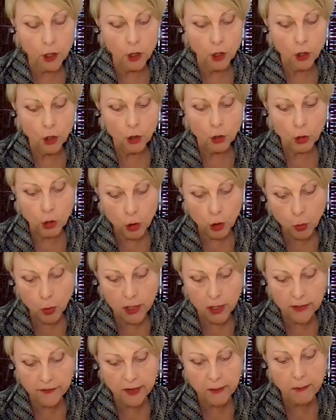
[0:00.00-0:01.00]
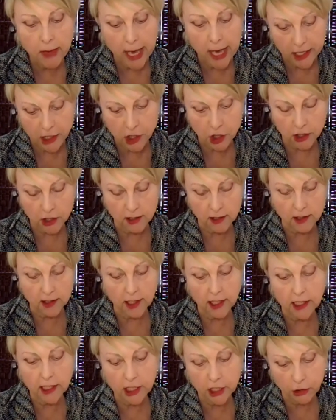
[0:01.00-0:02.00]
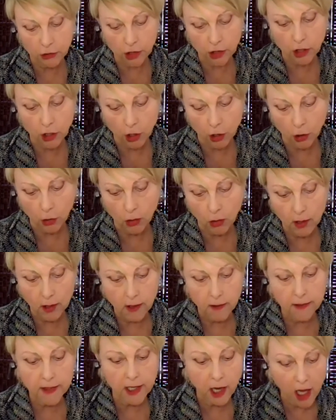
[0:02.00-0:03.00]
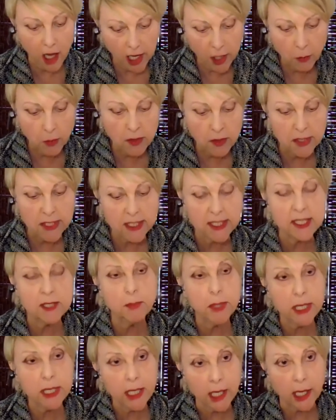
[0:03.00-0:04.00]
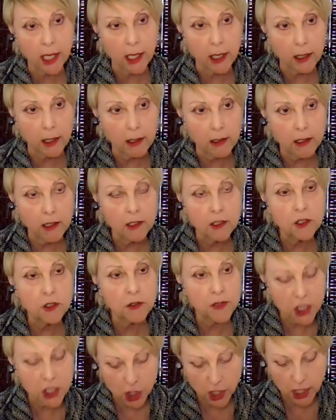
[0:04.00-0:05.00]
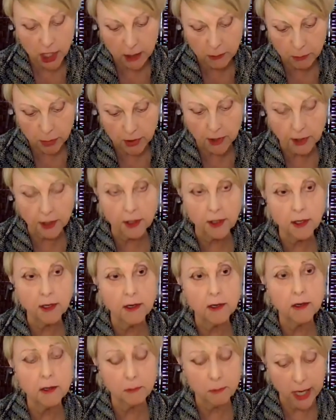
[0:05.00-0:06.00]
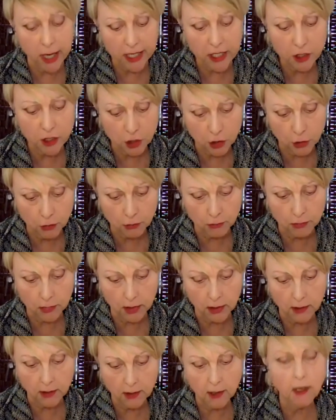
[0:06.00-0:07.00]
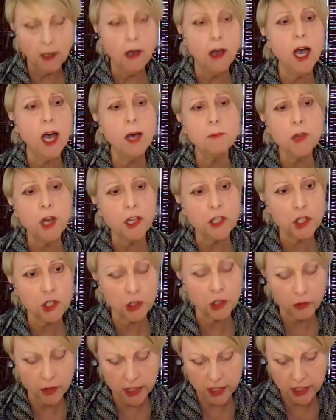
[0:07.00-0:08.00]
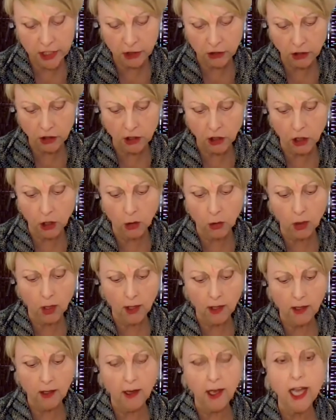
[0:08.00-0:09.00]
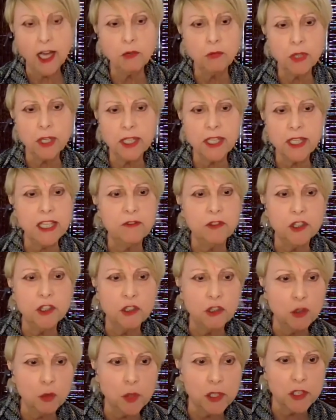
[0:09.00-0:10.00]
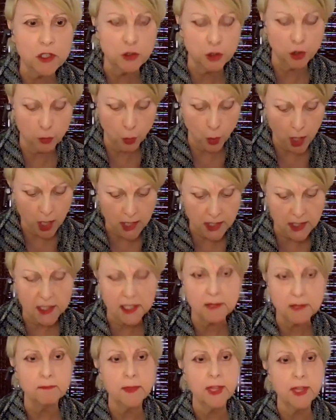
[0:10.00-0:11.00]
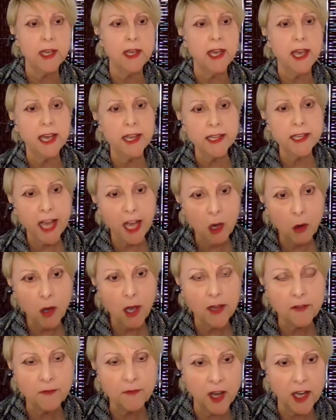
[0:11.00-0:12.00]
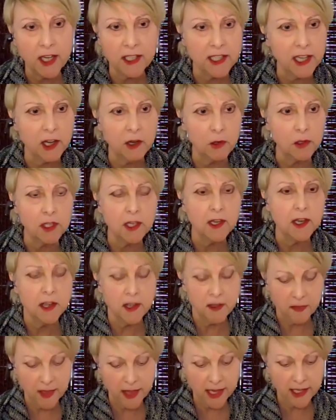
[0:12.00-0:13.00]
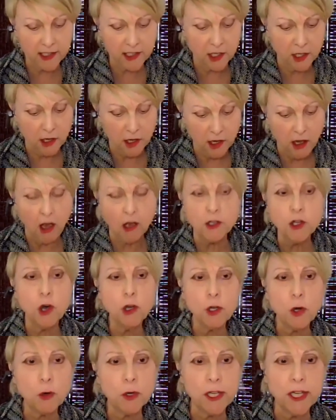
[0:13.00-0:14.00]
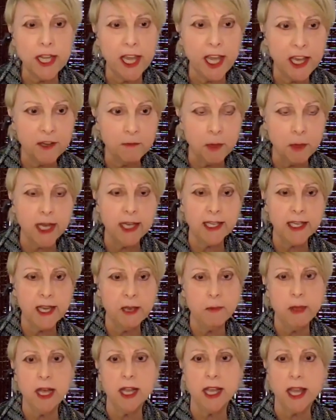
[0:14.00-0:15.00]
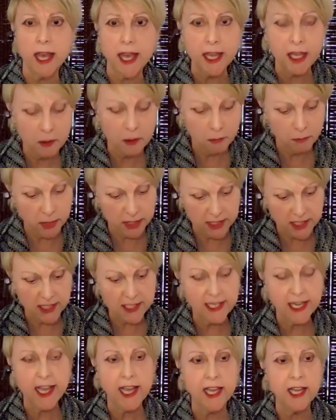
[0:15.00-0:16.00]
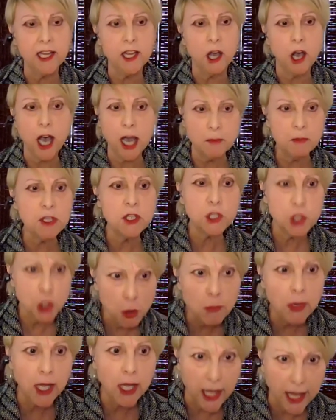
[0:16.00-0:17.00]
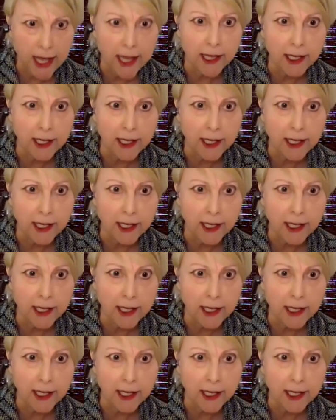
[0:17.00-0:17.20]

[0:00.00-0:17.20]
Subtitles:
Who would have imagined a year ago that I would be speaking to the chamber by Zoom? I'm not sure a year ago I really even knew what Zoom was. And now I find out that not only am I an MLA, but today I'm a Zoom LA.